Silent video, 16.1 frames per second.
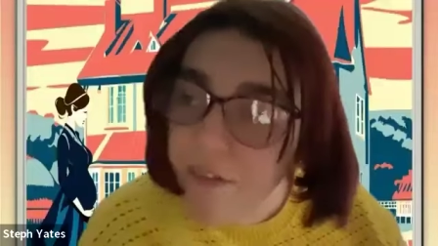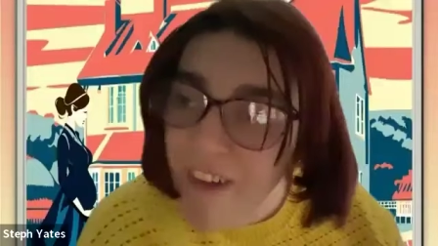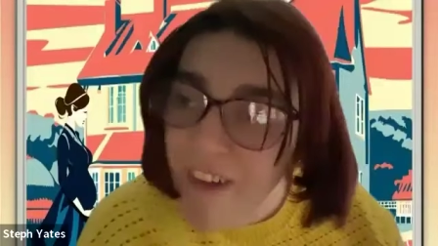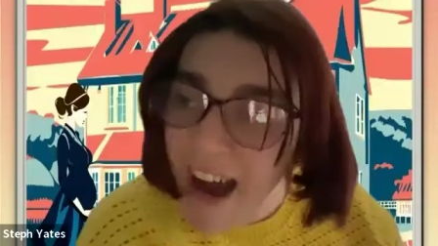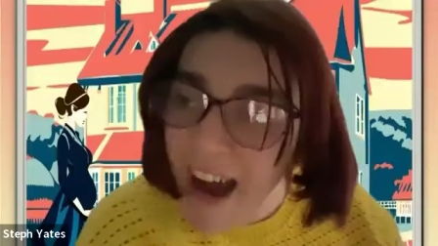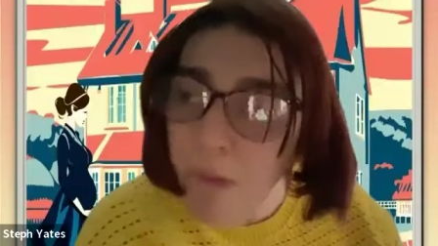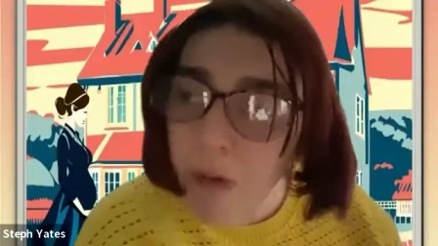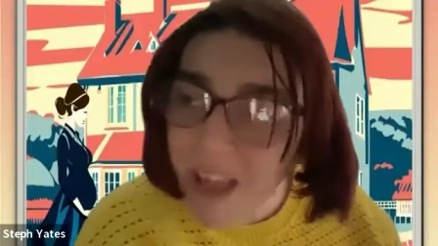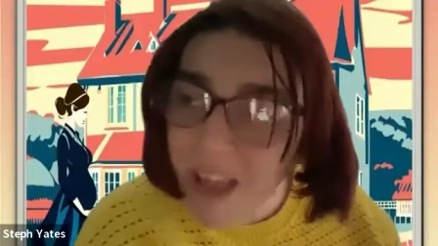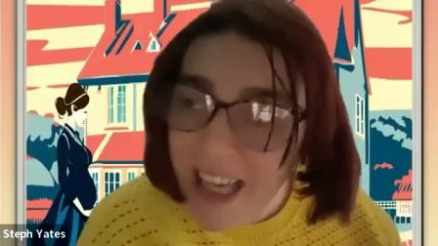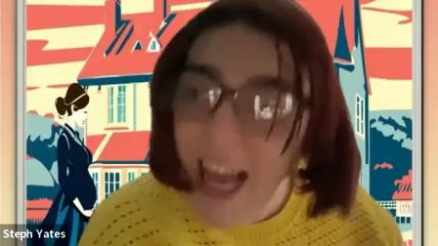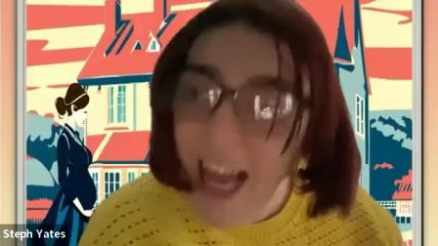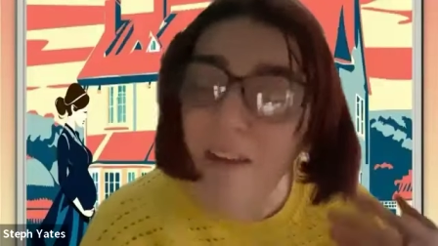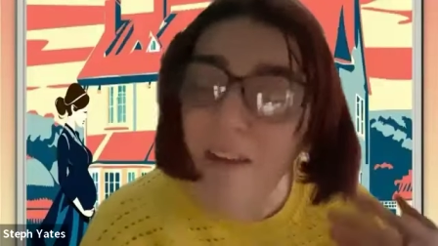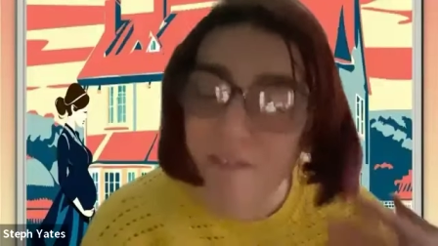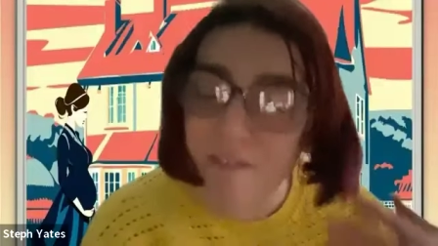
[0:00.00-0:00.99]
that was
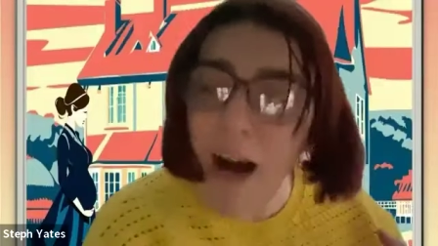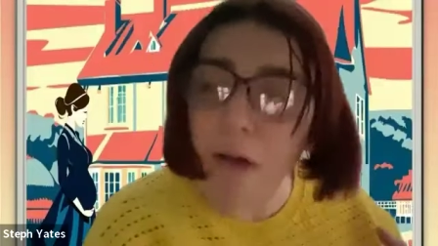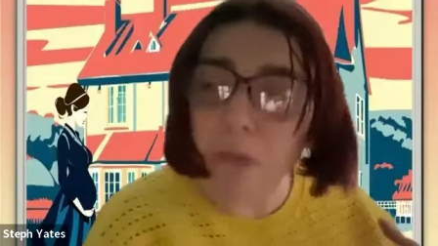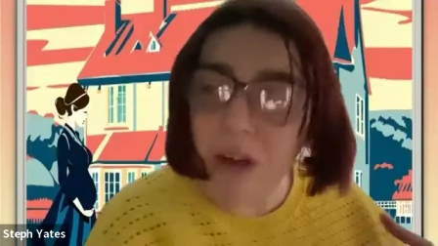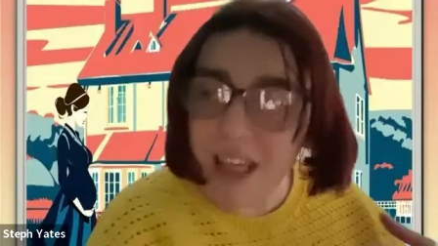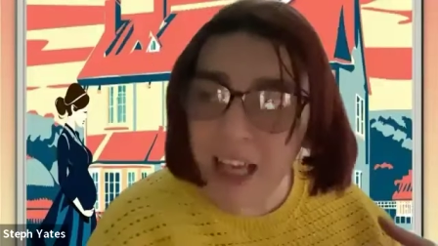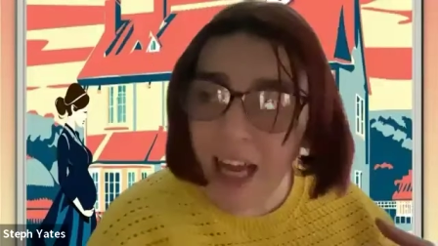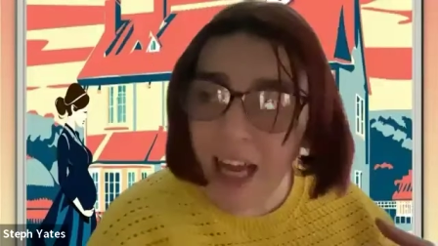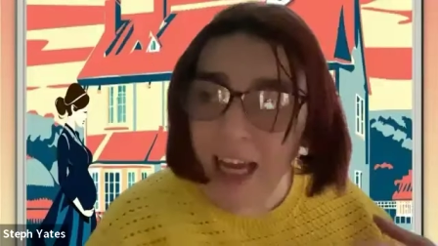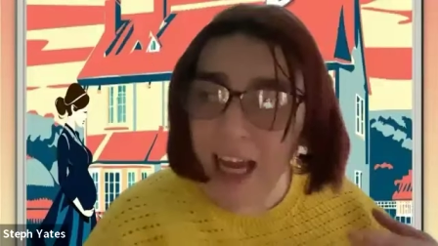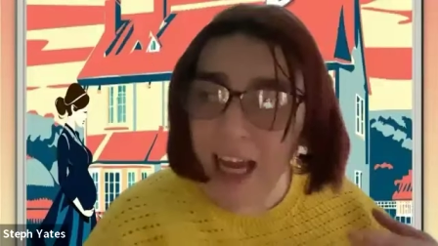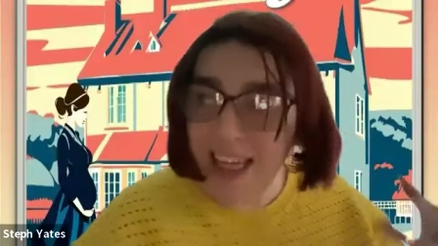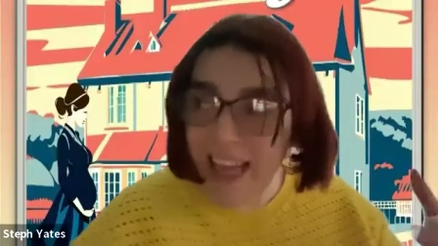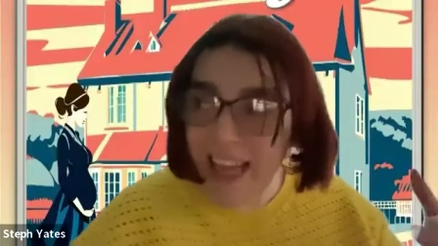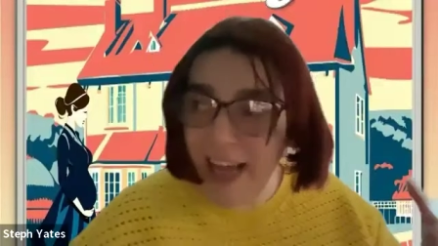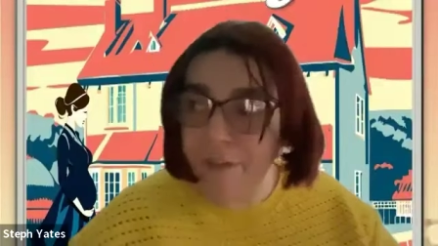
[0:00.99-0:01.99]
a that was a,
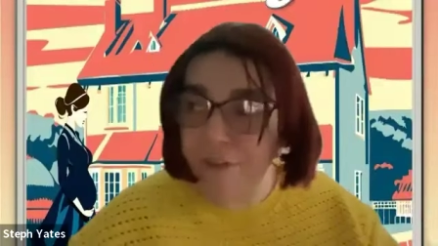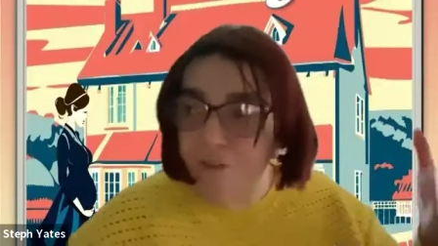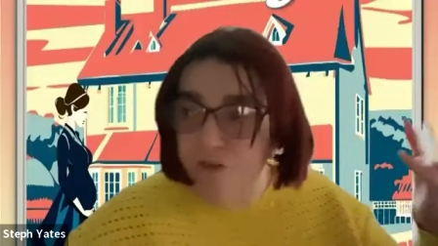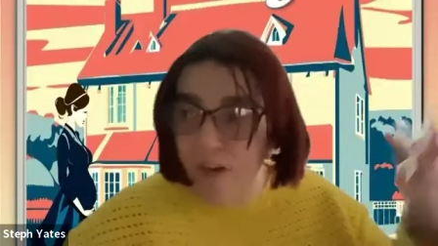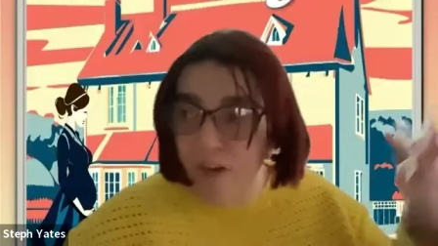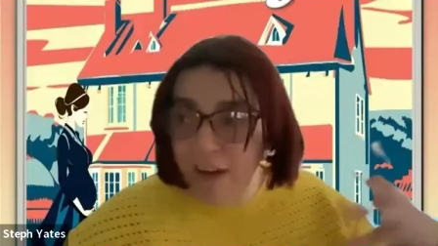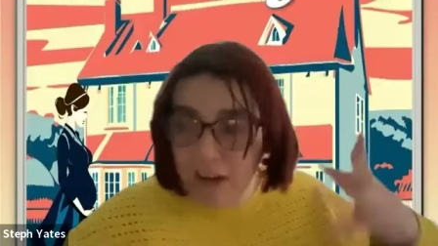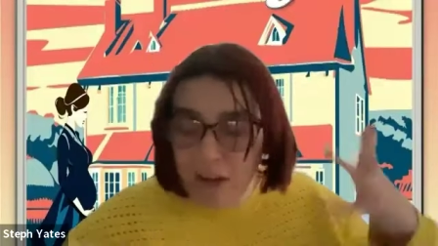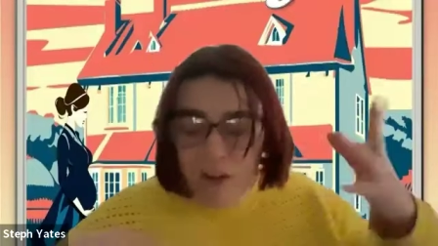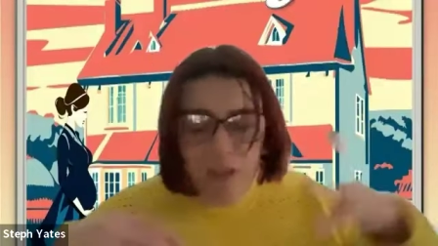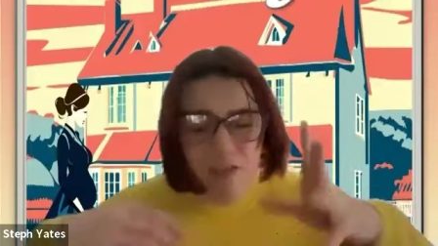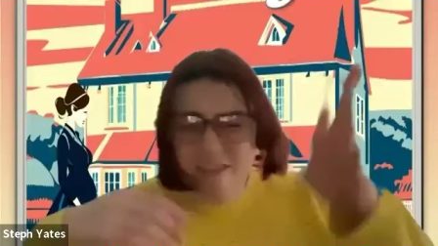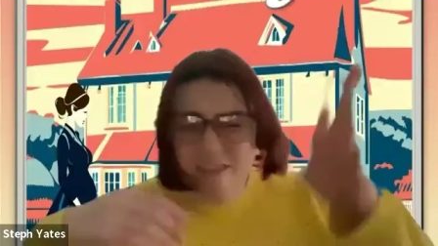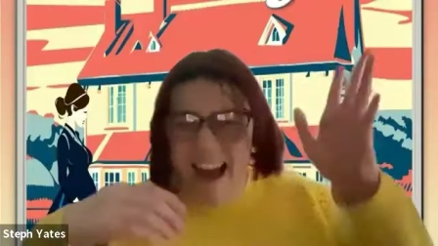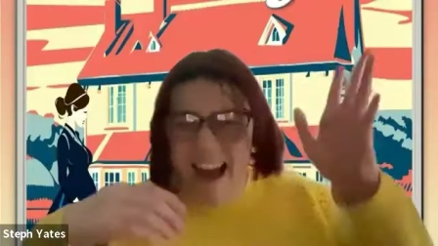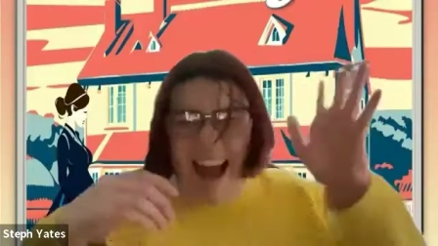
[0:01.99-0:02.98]
a different
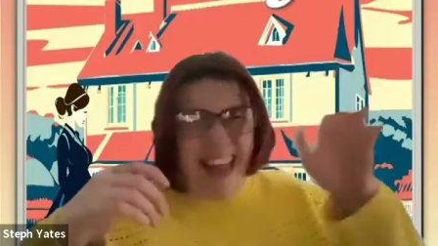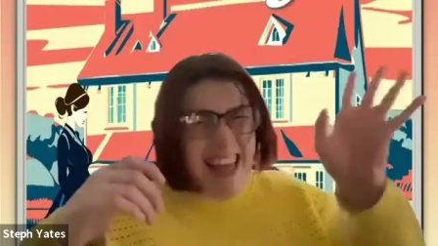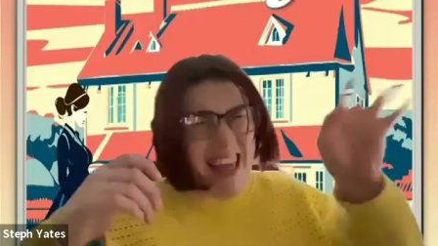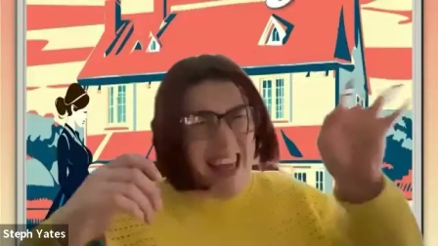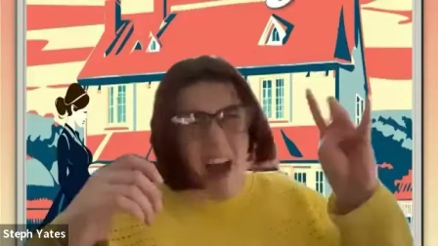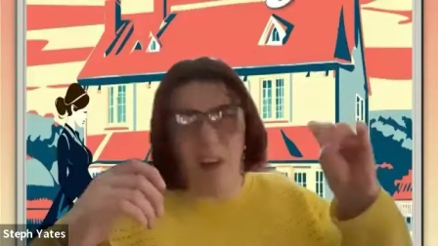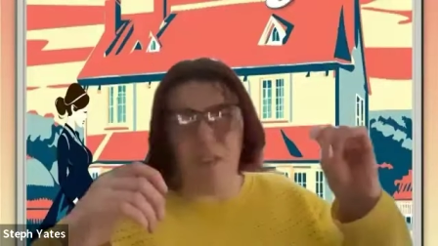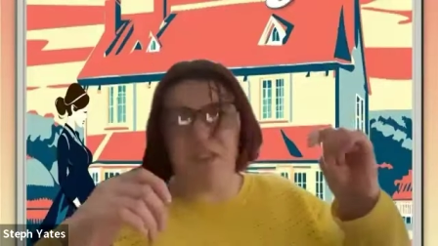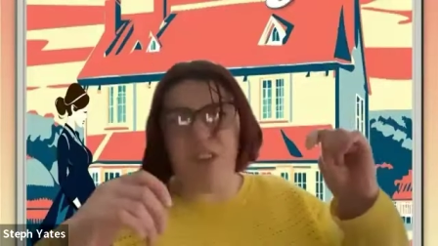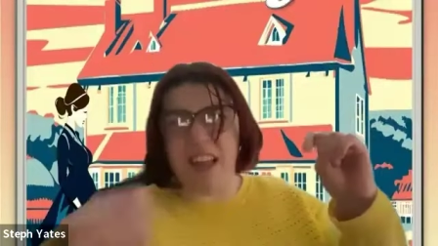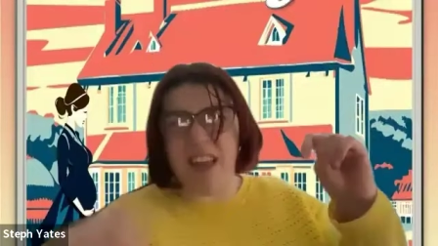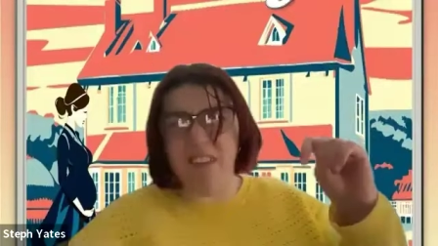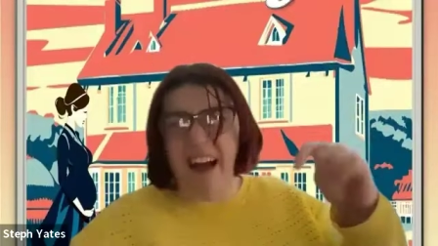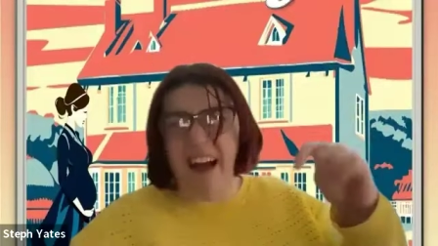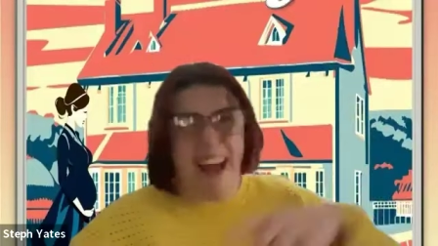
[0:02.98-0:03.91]
grace, obviously.